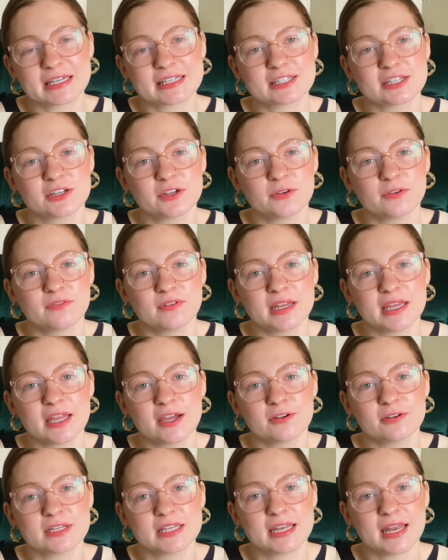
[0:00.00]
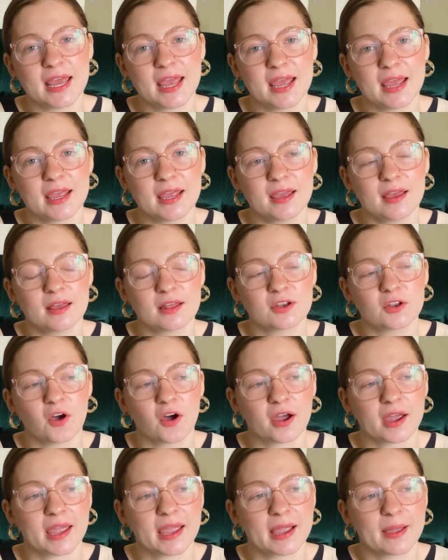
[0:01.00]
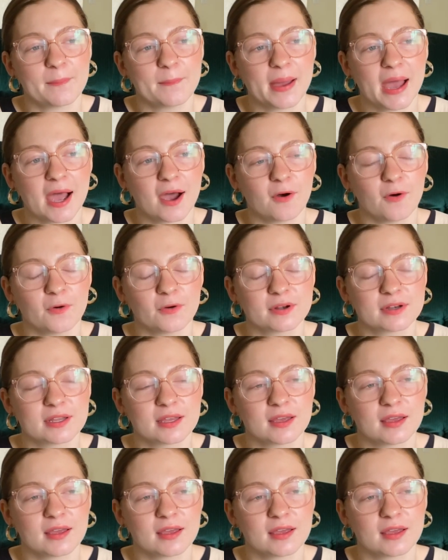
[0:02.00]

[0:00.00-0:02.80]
to do a video today talking about